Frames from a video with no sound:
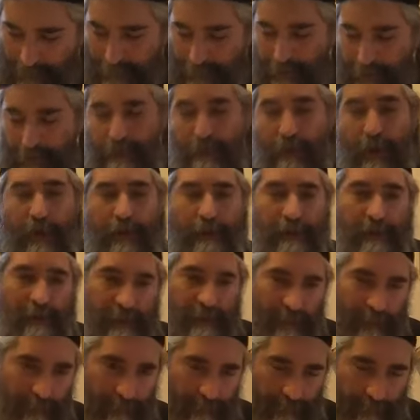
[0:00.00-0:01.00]
he
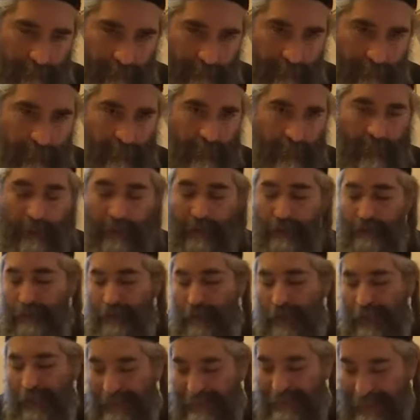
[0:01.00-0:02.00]
runs, the
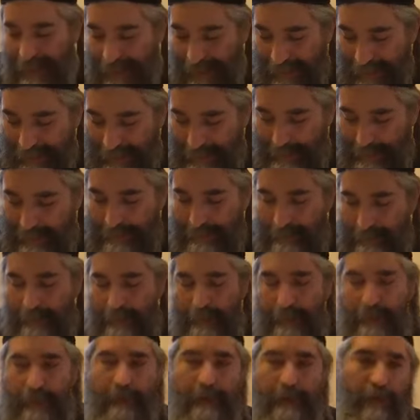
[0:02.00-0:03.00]
Ayal
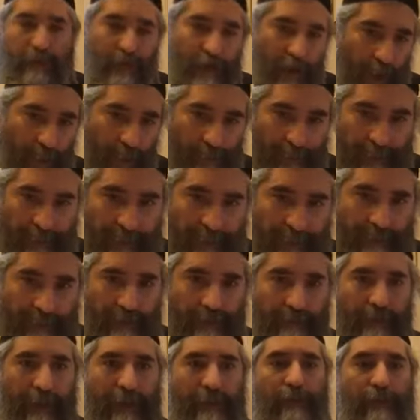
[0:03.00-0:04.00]
jumps,
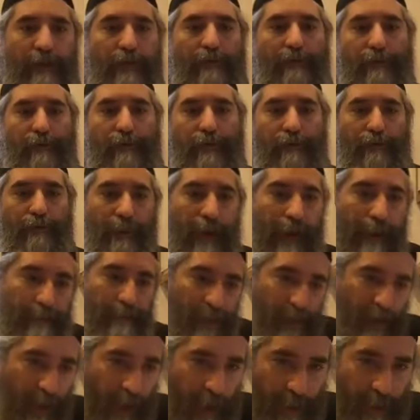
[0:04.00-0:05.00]
right? The
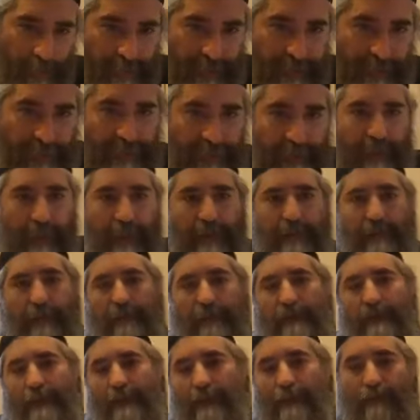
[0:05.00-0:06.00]
ram jumps and the
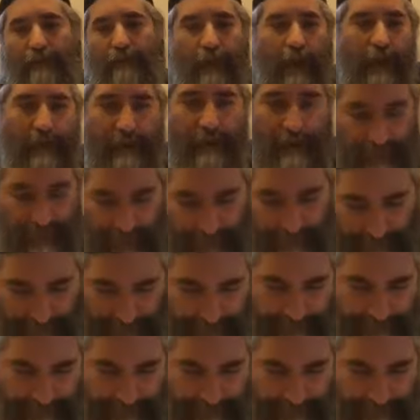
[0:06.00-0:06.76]
deer runs.